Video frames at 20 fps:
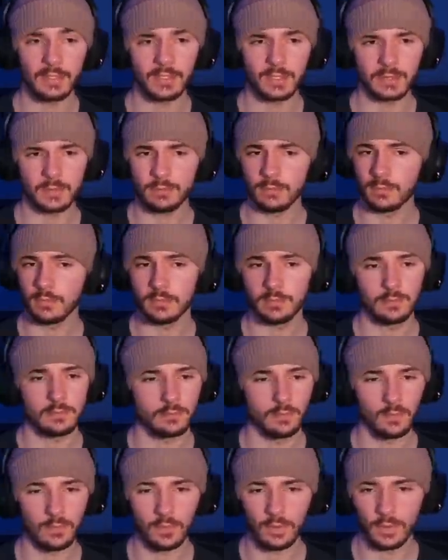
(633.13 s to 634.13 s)
just
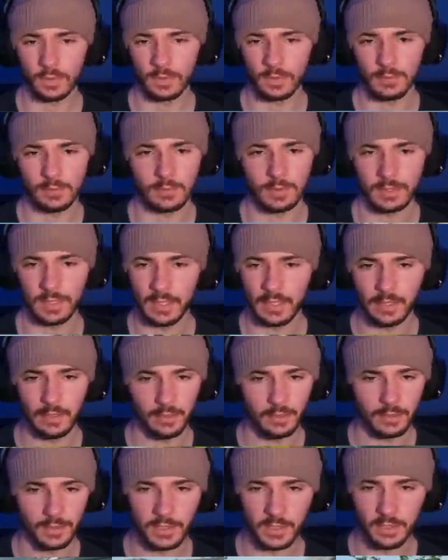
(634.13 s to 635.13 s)
would sit
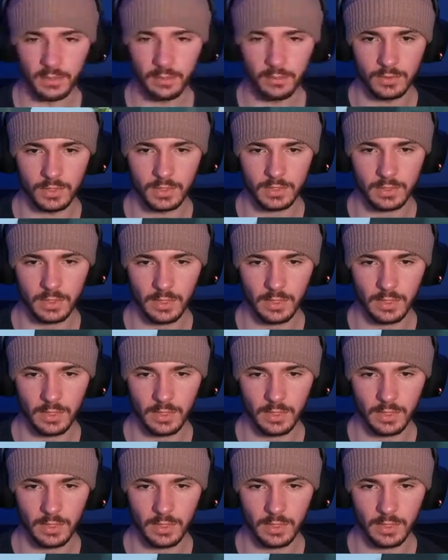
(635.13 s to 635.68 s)
here and chill just